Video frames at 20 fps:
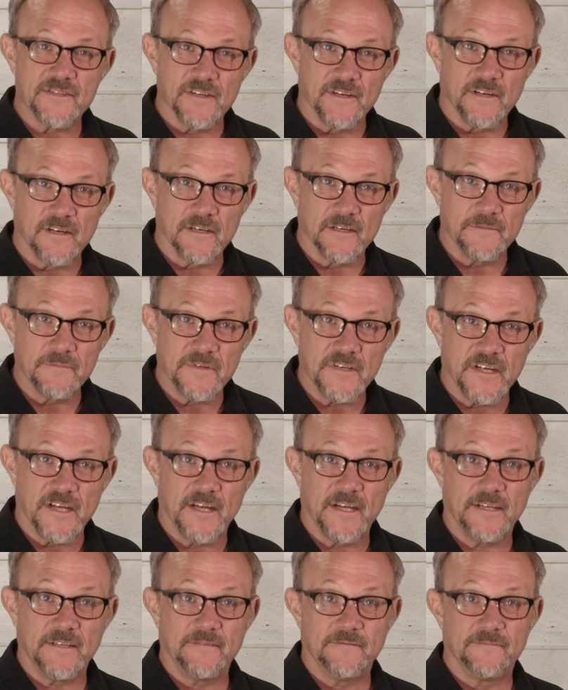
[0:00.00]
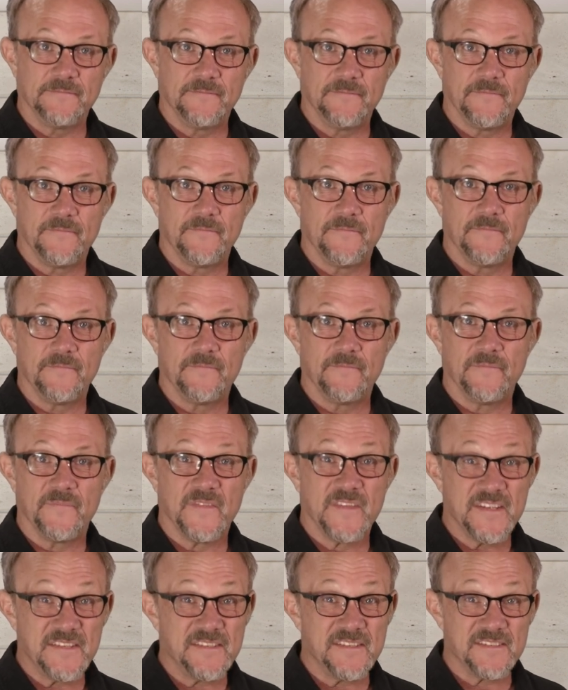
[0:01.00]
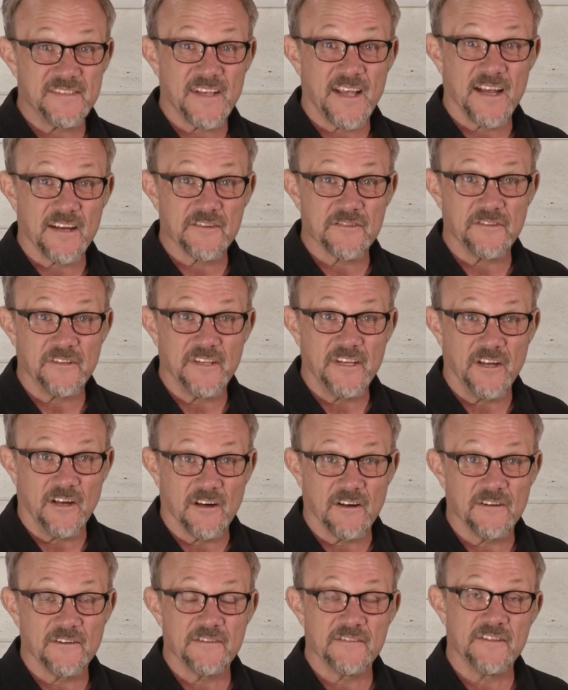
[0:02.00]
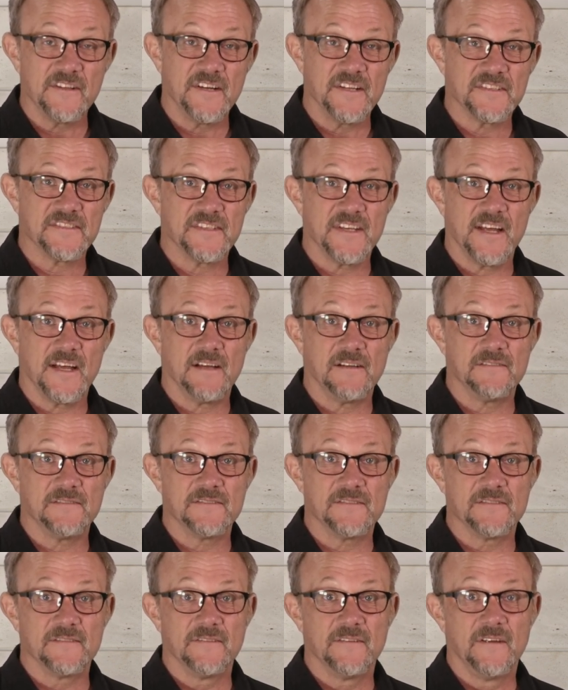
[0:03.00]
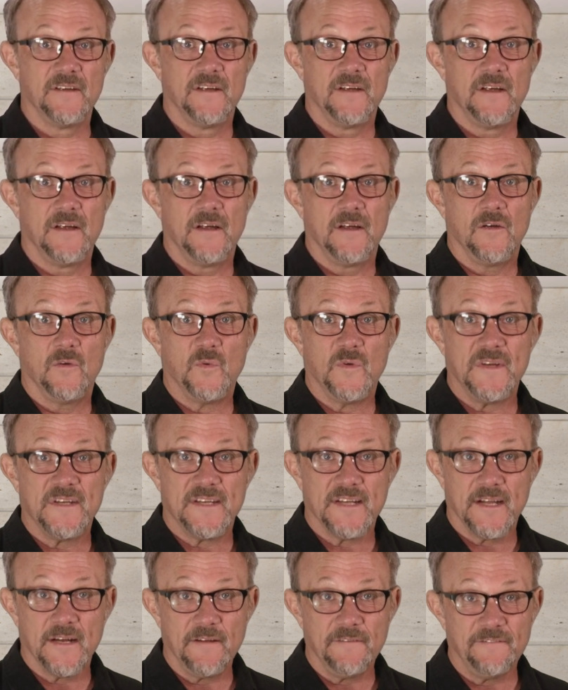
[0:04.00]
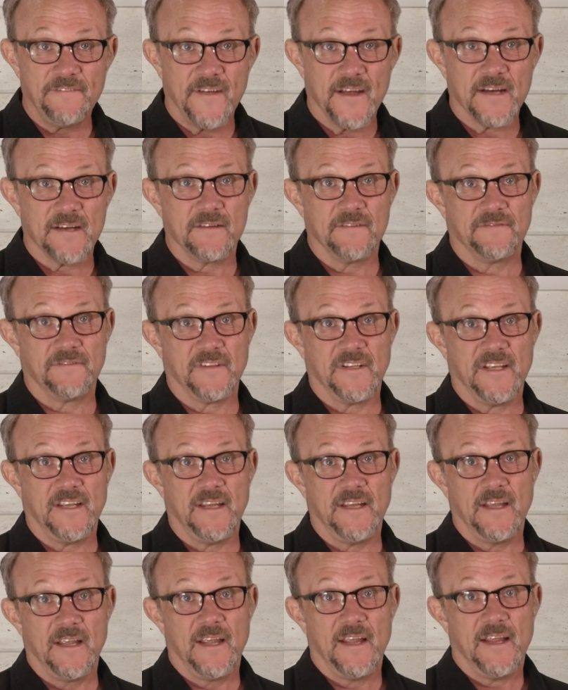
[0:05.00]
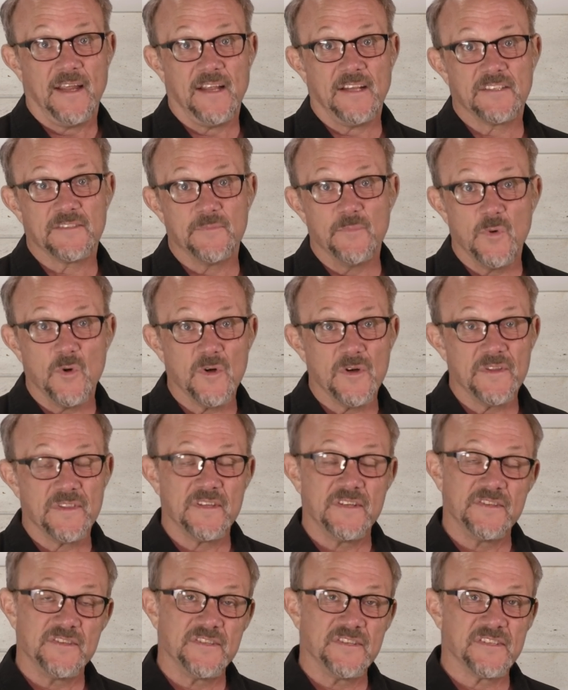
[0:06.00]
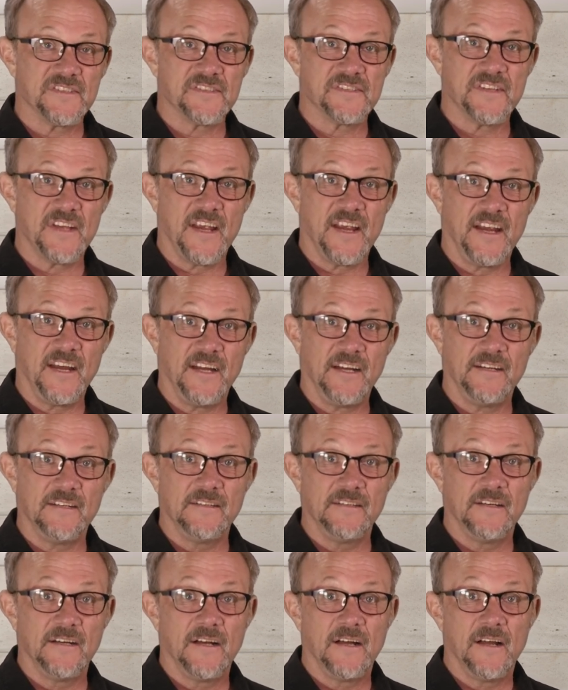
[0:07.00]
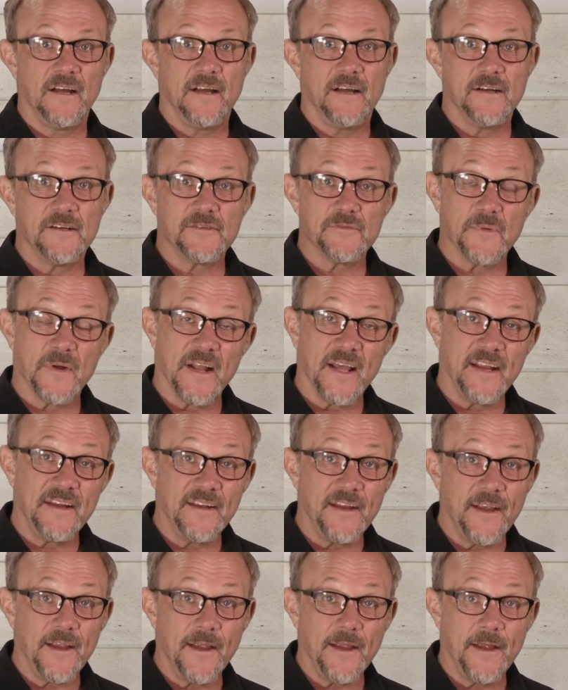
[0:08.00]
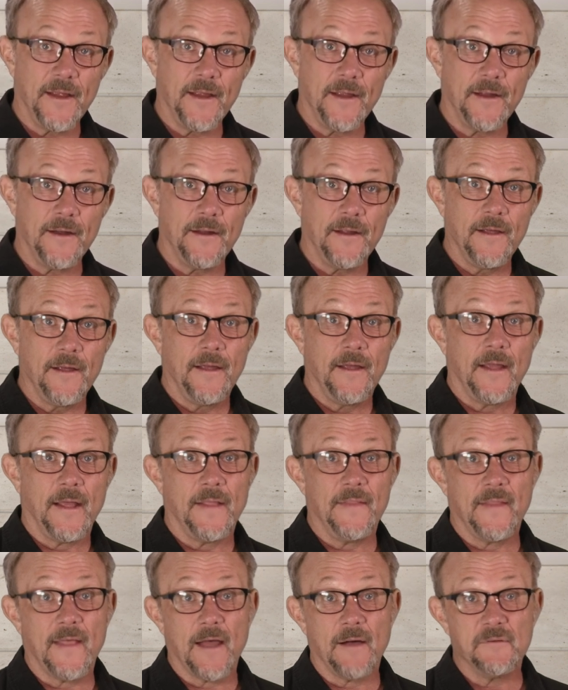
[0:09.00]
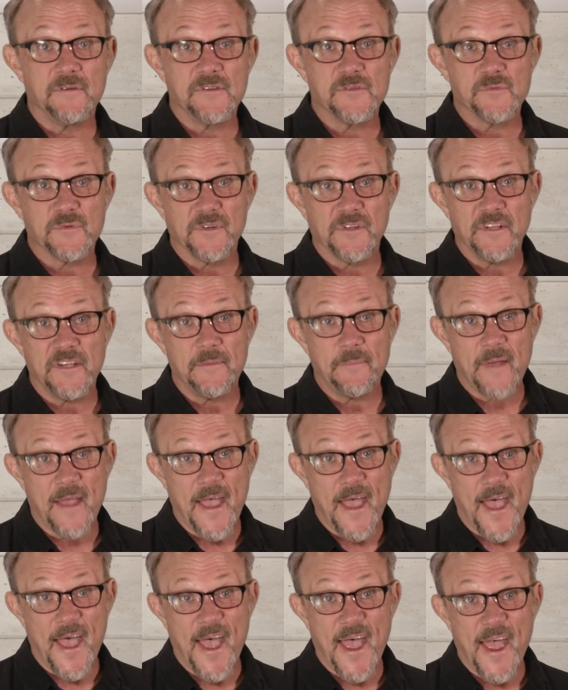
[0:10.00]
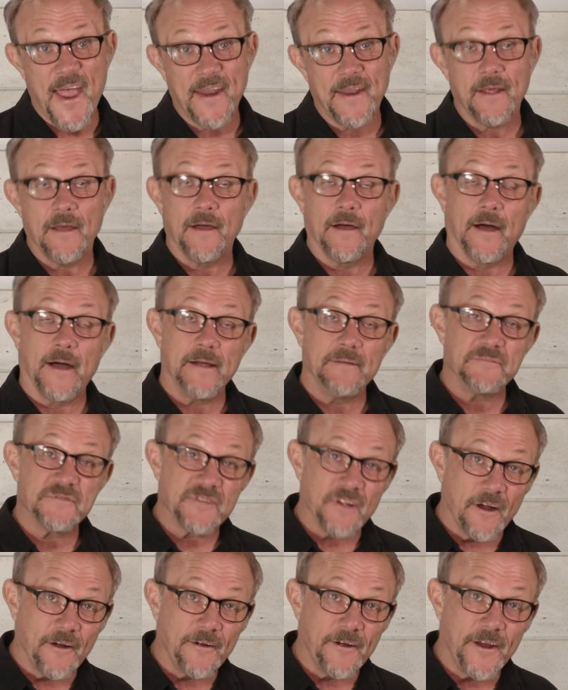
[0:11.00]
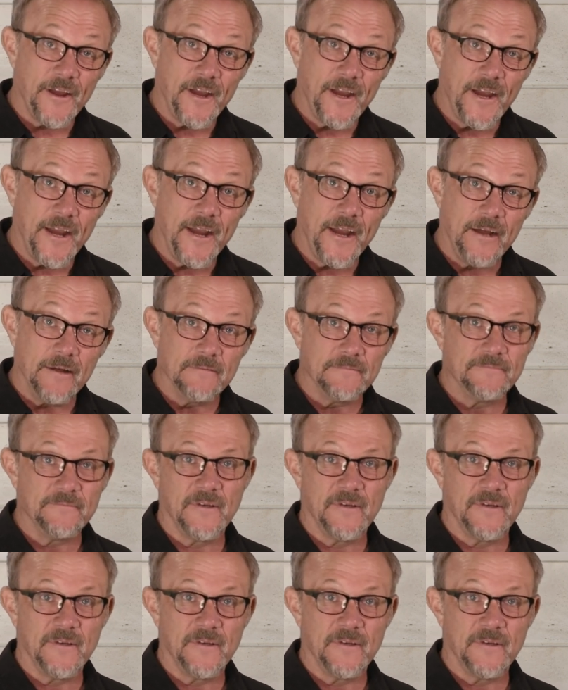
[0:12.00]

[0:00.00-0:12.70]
the harm done. This is actually harder than it sounds. When done effectively, it's more than just saying, "Here's what I did, and that was really bad. I'm sorry."